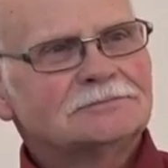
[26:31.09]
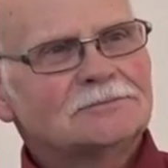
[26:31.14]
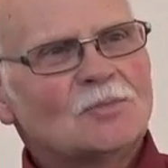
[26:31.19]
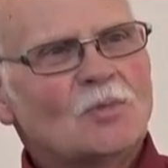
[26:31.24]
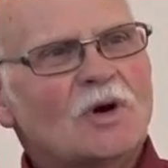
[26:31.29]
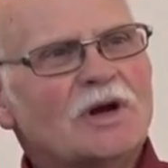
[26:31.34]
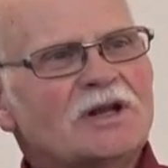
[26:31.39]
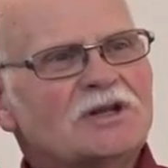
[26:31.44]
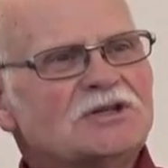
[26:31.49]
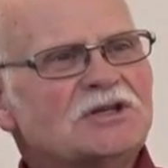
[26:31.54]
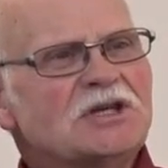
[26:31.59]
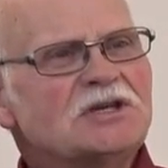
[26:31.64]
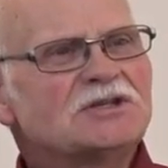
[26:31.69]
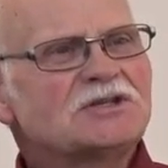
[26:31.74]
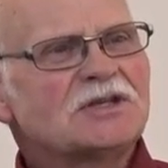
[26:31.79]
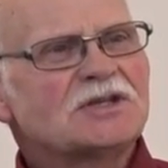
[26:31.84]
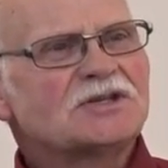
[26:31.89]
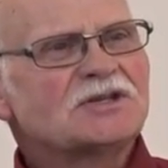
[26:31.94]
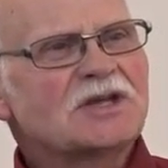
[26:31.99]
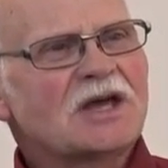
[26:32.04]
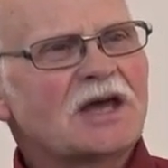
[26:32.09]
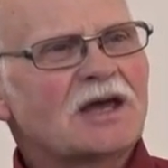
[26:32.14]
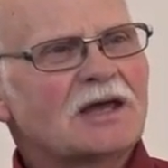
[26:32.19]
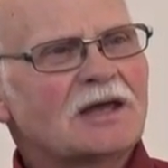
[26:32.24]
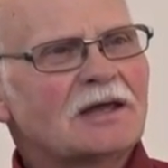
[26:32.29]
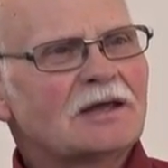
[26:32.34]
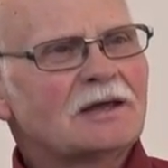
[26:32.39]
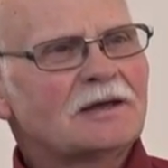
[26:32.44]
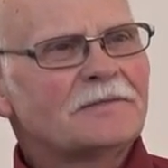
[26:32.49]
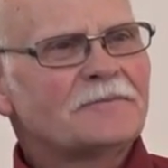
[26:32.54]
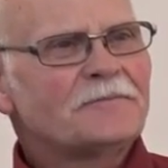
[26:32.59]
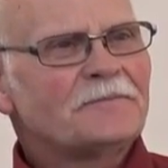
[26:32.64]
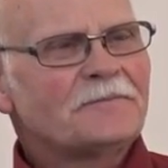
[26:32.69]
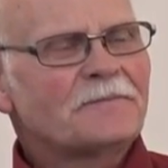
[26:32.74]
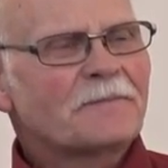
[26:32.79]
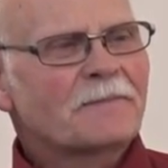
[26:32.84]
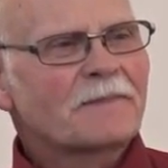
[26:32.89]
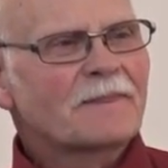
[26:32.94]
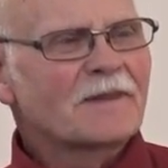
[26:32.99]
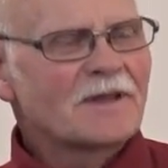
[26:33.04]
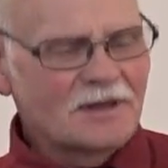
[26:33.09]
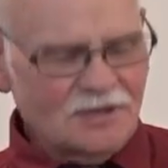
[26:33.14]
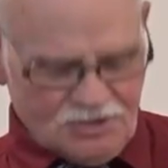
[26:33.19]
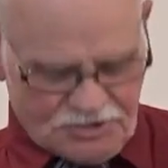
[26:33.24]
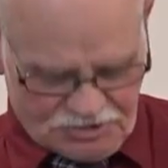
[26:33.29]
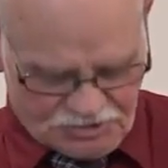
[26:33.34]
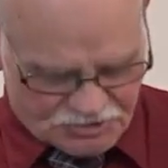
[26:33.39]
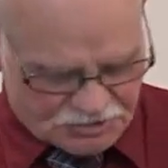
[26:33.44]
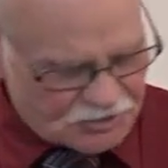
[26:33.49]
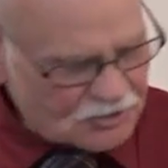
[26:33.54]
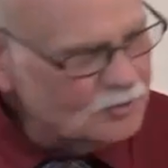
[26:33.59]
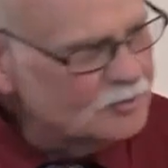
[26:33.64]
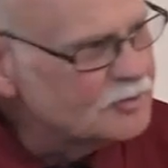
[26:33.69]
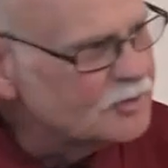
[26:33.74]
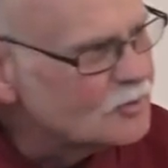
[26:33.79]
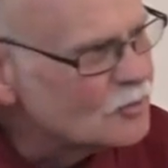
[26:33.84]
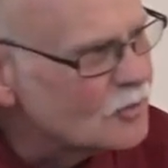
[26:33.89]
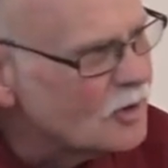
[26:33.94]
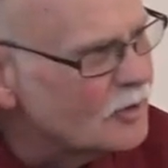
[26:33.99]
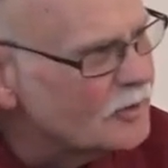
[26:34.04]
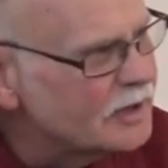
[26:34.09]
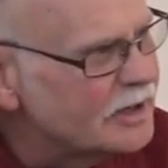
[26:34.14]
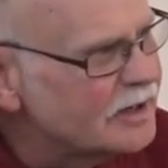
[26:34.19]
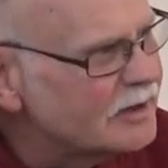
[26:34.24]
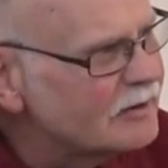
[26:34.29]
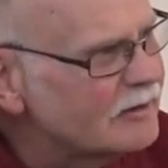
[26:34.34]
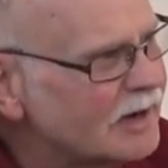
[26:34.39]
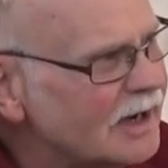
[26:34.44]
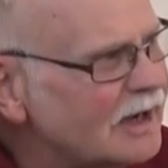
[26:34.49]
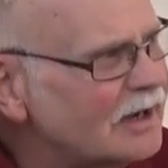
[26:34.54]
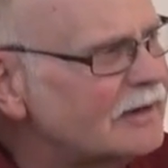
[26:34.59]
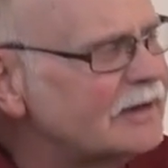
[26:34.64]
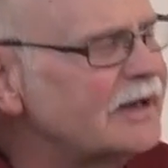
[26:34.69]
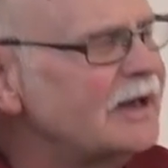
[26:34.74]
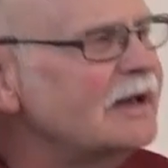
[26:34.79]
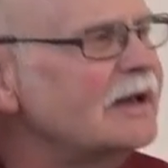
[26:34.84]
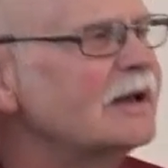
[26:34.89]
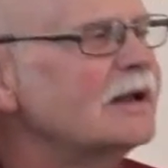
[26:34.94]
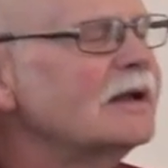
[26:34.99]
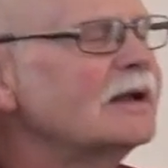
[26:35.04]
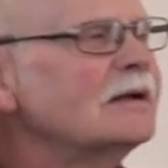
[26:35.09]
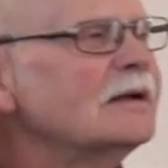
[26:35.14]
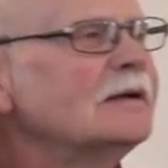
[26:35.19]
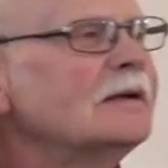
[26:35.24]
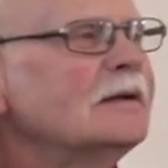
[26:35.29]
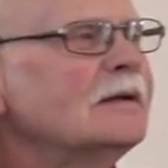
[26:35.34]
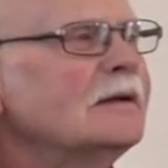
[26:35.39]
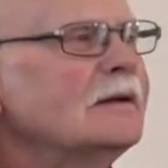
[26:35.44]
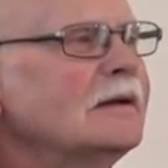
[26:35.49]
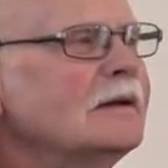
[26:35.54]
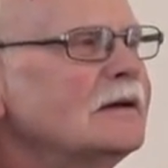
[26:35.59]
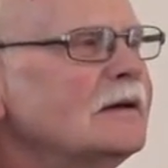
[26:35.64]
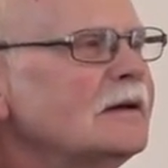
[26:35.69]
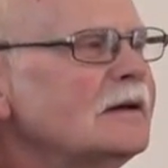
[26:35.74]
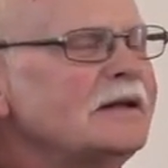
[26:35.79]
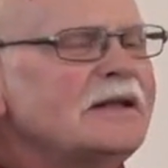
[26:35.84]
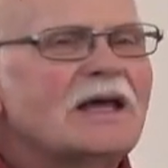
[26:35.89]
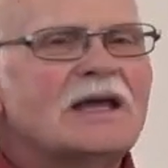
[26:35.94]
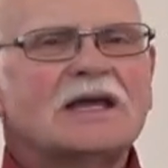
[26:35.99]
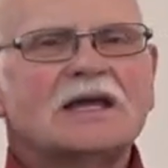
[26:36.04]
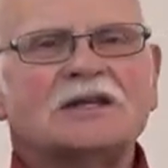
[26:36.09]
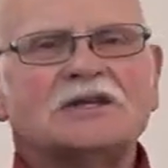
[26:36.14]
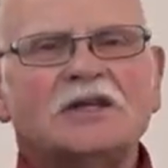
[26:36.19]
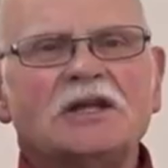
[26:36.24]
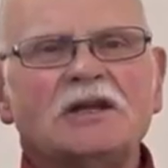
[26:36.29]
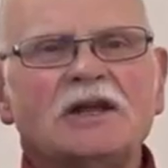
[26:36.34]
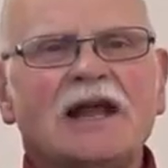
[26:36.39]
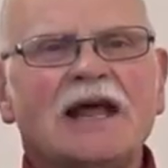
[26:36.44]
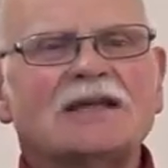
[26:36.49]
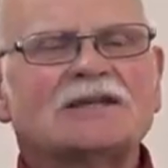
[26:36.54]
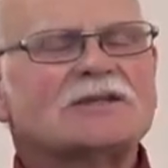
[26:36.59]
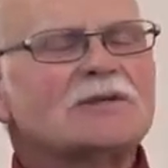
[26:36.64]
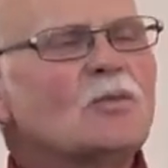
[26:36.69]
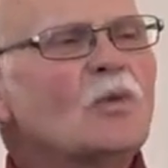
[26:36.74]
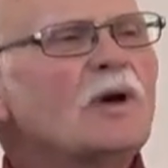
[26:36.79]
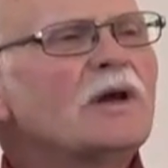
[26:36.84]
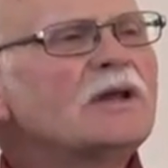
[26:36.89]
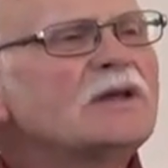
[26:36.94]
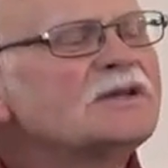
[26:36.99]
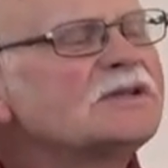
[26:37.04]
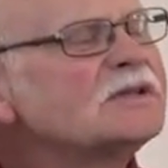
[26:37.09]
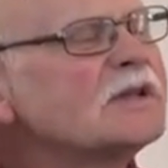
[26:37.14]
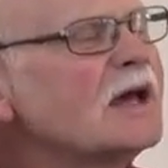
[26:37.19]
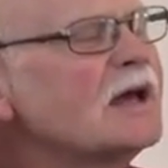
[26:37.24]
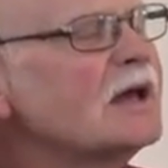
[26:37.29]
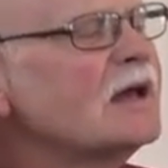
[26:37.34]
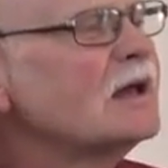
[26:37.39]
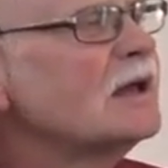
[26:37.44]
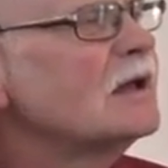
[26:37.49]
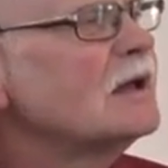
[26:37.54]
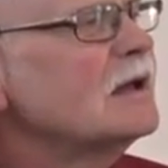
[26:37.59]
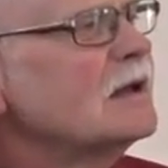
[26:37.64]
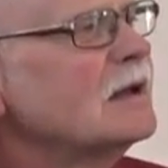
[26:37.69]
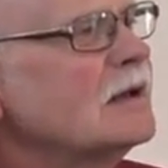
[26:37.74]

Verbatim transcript: What did Jesus say? He just stooped and rolled in the ground, didn't he? And they continued asking him, What do you say?